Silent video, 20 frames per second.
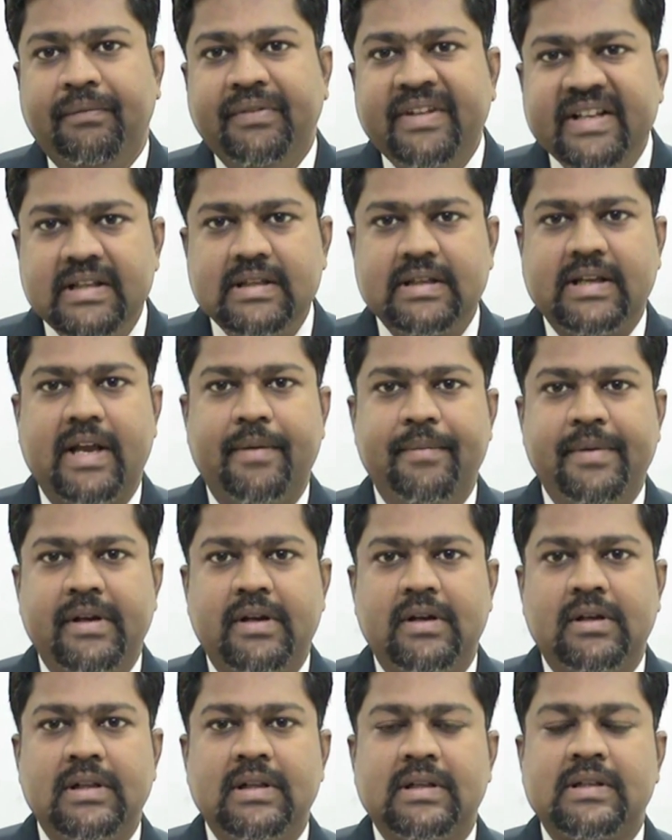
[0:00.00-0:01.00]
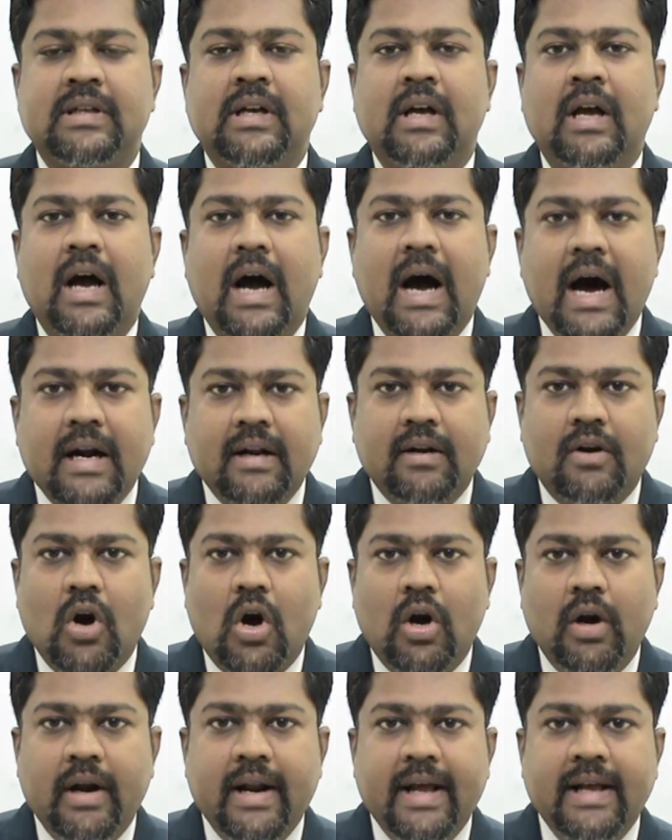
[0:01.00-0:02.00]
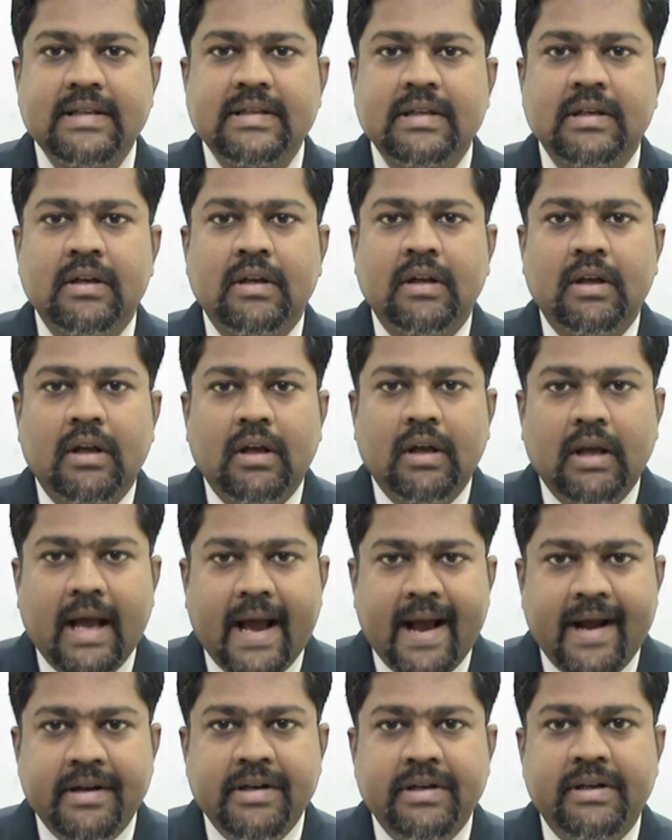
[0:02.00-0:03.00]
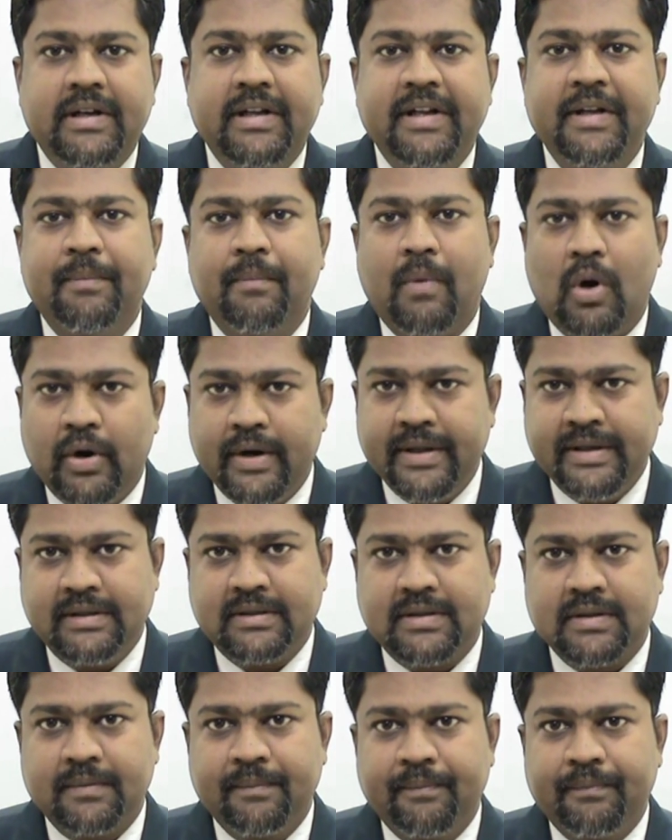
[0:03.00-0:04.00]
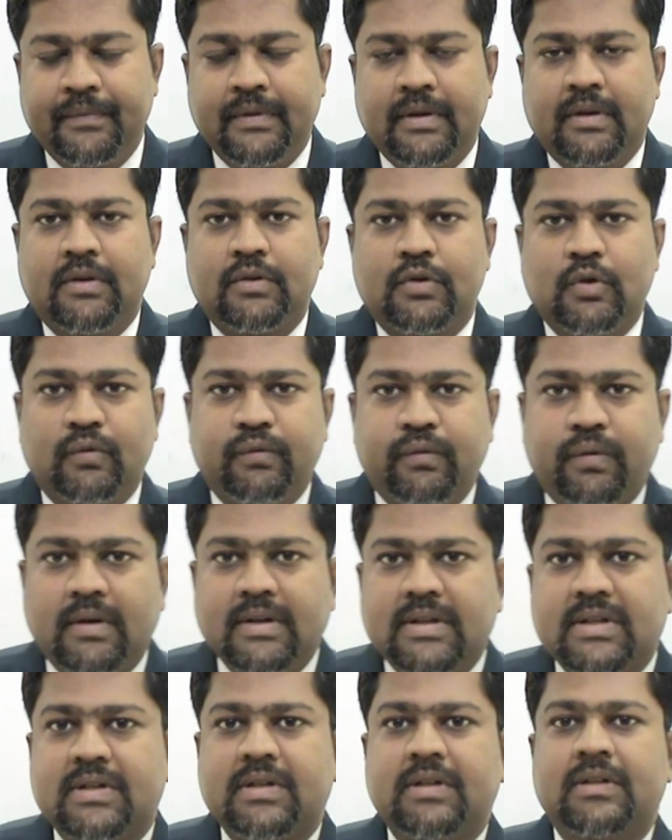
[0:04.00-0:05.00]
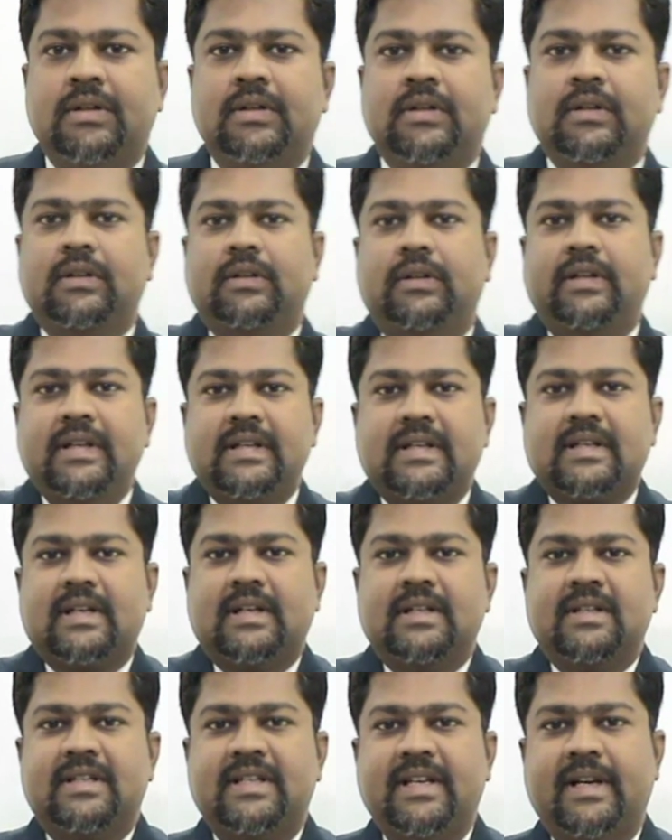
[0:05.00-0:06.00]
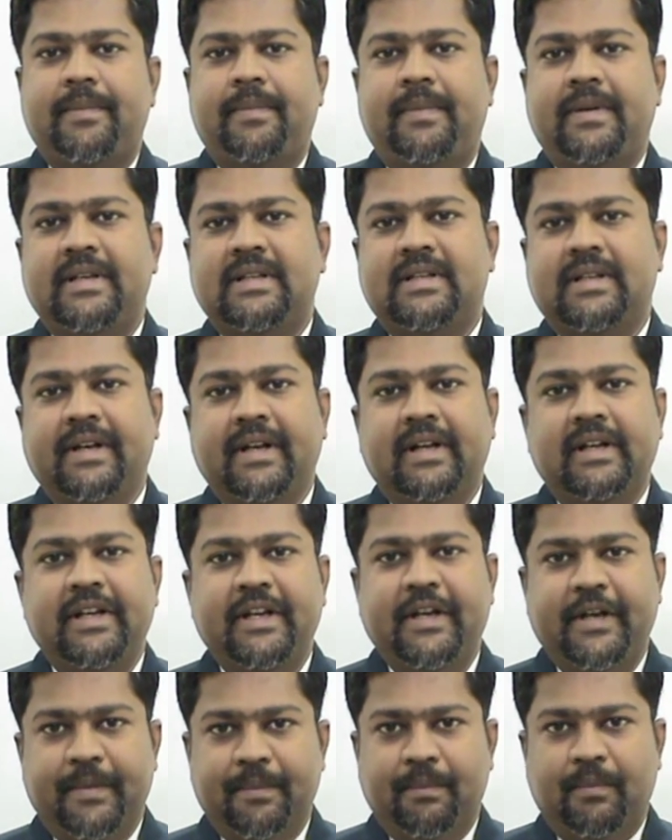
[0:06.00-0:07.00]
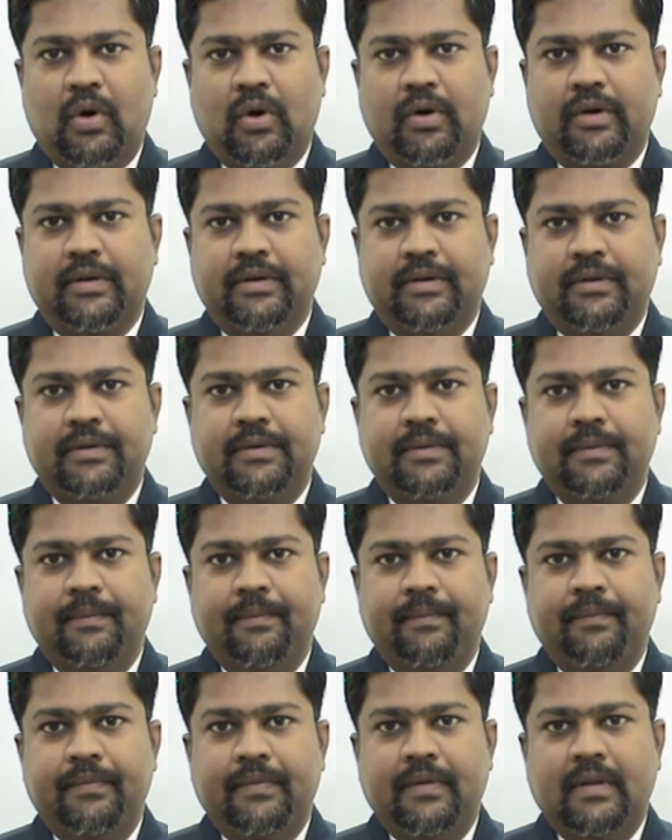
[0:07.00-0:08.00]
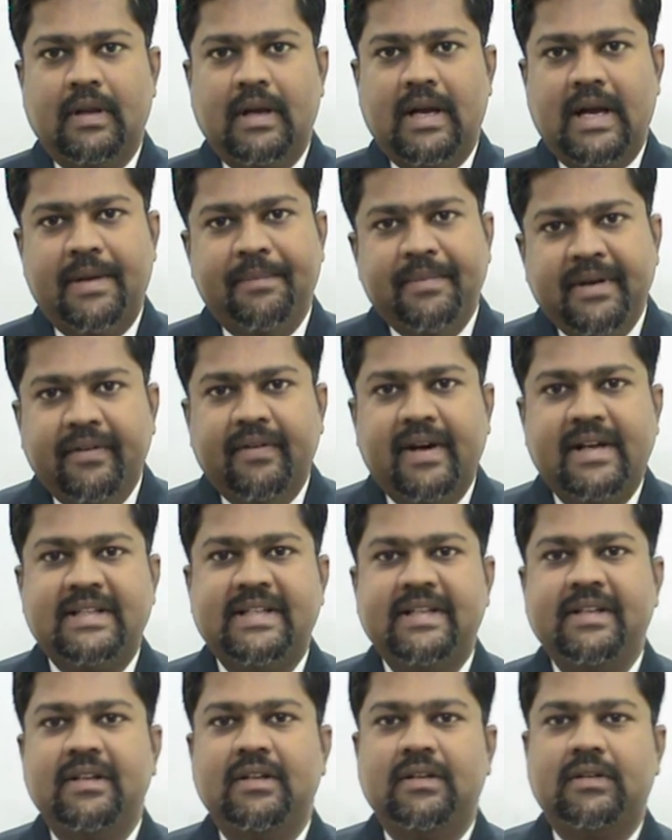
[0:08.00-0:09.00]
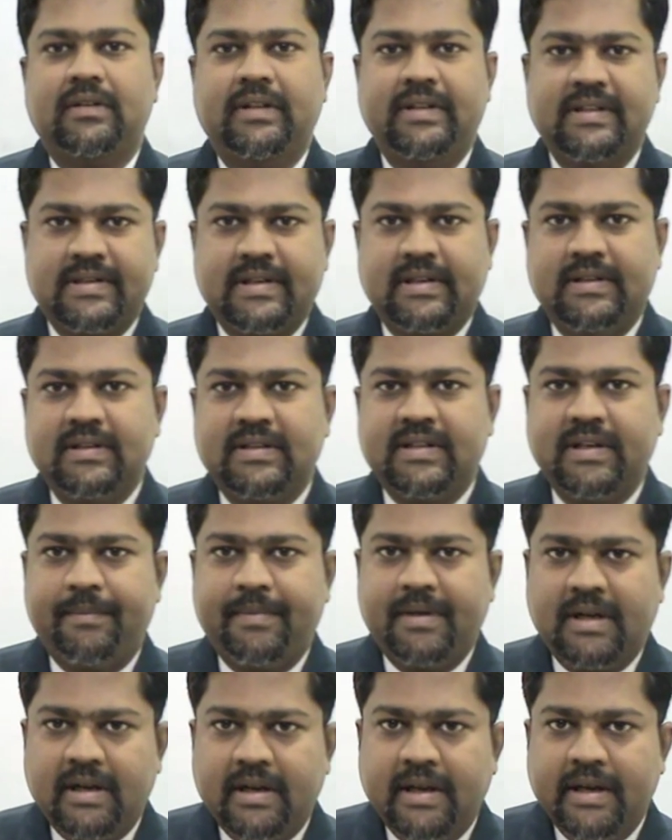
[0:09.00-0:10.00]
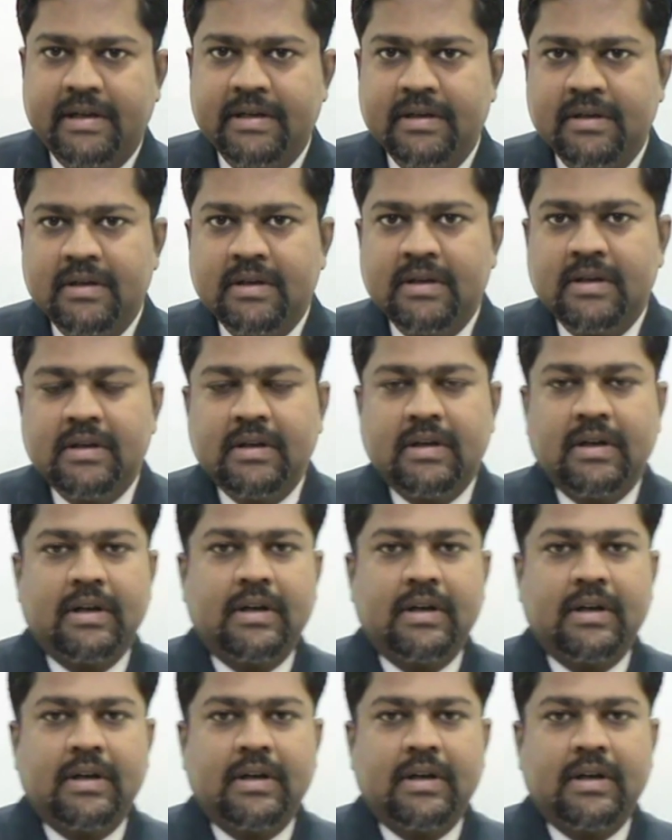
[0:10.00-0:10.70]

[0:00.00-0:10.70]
These chemicals are called as antibodies. So first, this concept is really important. I am revising this concept again.